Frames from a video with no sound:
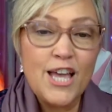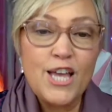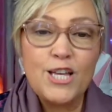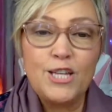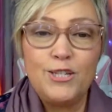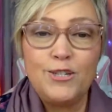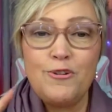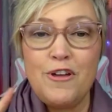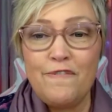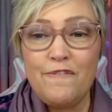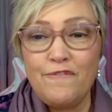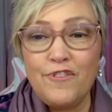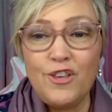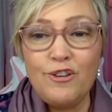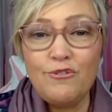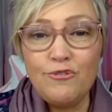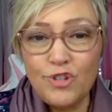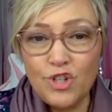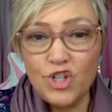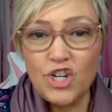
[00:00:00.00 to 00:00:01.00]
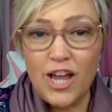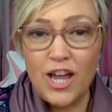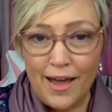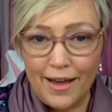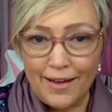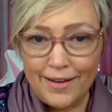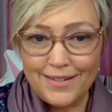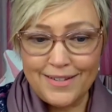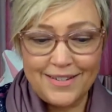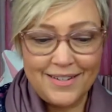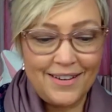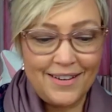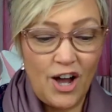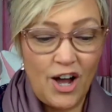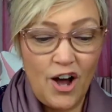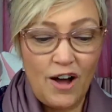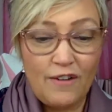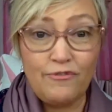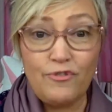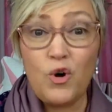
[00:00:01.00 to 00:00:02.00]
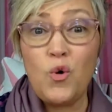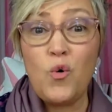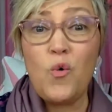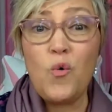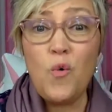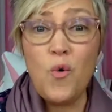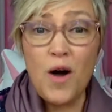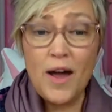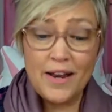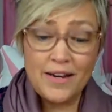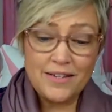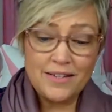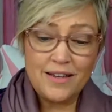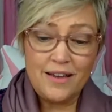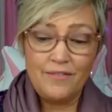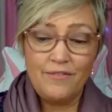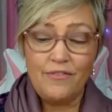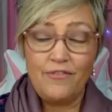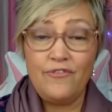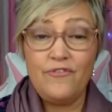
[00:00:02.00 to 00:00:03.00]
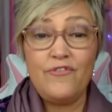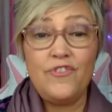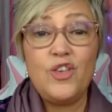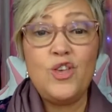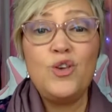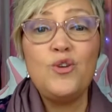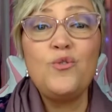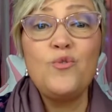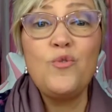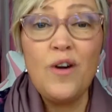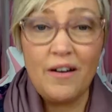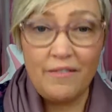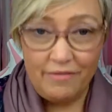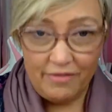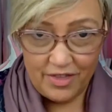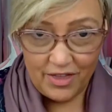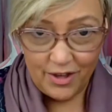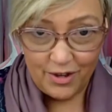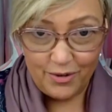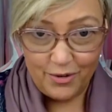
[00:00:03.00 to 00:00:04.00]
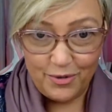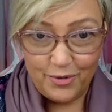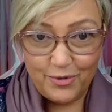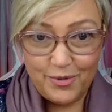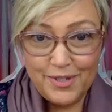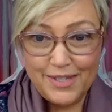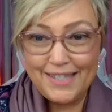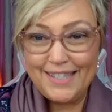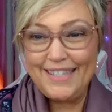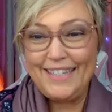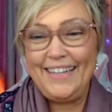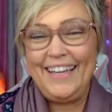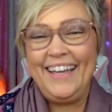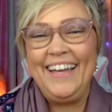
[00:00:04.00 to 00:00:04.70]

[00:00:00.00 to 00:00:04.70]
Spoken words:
So if you checked off quite a few of those,